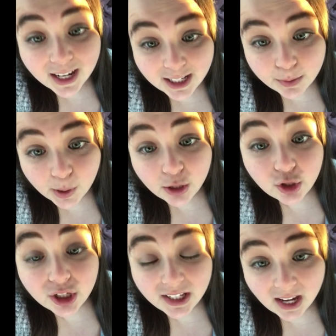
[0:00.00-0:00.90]

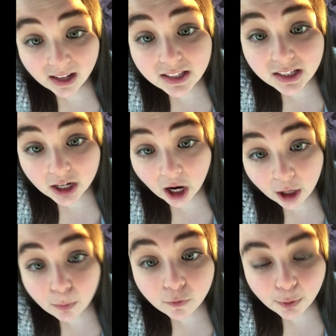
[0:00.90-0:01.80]
Expansion gets to
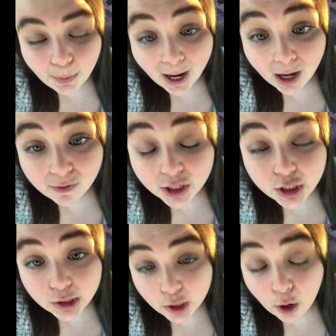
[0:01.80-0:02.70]
come from
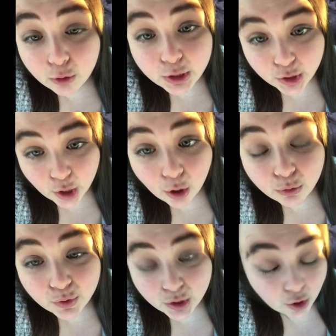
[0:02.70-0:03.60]
having so,
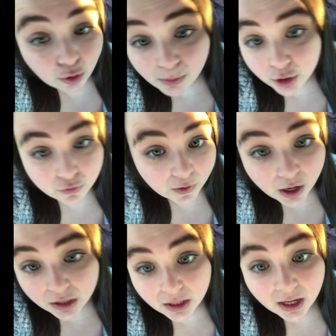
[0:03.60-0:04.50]
so, so much
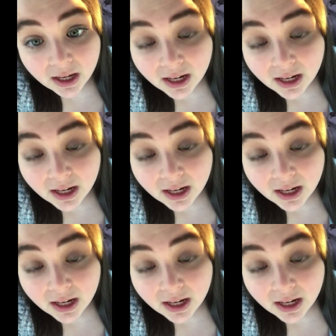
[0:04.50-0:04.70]
fun.